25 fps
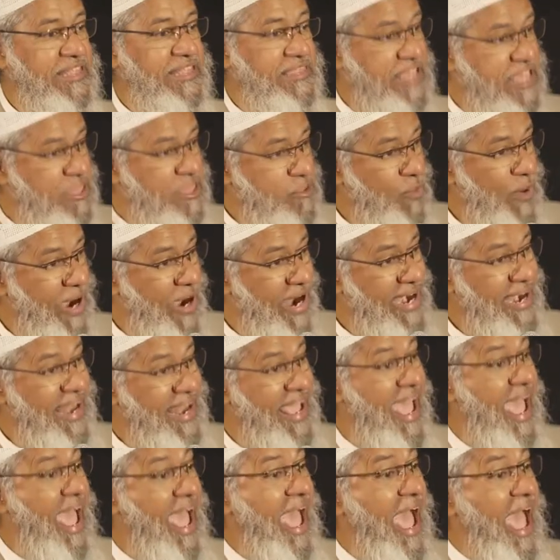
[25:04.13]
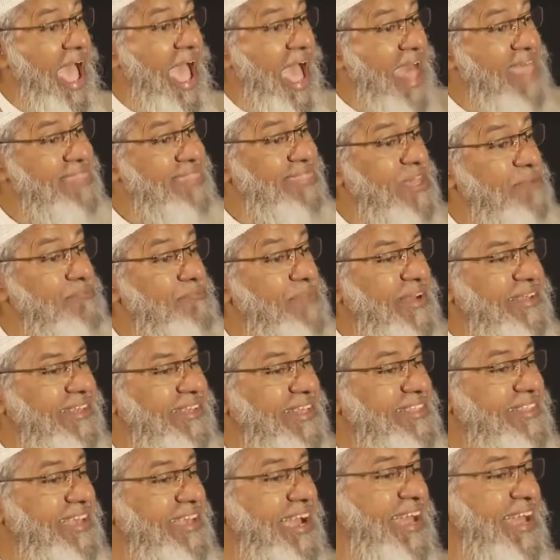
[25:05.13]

in this world and the best in the